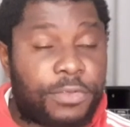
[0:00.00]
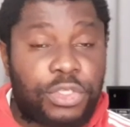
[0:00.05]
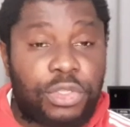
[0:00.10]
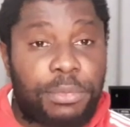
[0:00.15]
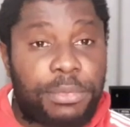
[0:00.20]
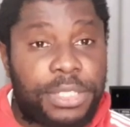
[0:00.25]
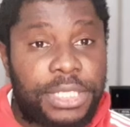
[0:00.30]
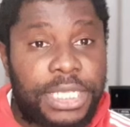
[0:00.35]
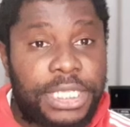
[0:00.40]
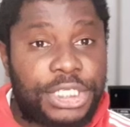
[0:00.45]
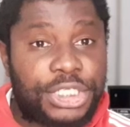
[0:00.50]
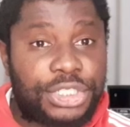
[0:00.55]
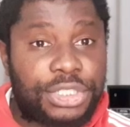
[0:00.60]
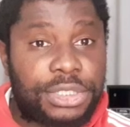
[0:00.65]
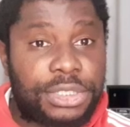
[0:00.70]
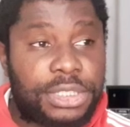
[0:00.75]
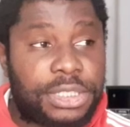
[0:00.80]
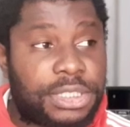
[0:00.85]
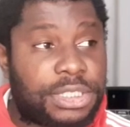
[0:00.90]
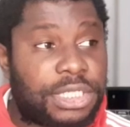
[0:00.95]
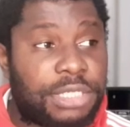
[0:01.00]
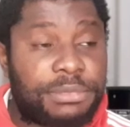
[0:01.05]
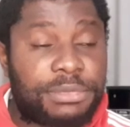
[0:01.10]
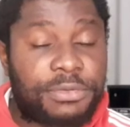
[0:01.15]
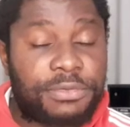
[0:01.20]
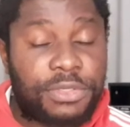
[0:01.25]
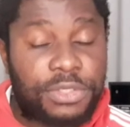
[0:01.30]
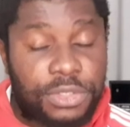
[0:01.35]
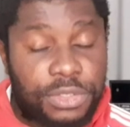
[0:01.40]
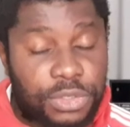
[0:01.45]
domination in
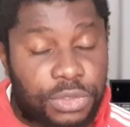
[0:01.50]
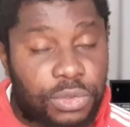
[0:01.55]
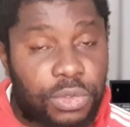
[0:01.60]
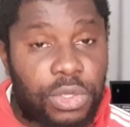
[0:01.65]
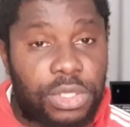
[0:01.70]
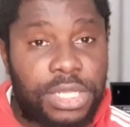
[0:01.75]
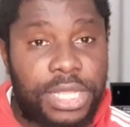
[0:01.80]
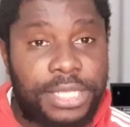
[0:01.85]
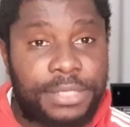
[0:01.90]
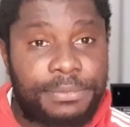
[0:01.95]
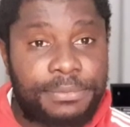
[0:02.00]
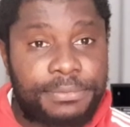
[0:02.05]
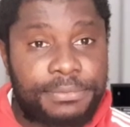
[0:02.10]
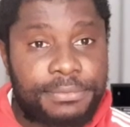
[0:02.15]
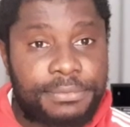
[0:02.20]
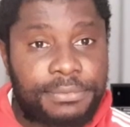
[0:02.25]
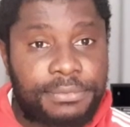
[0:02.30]
terms of the scoreline.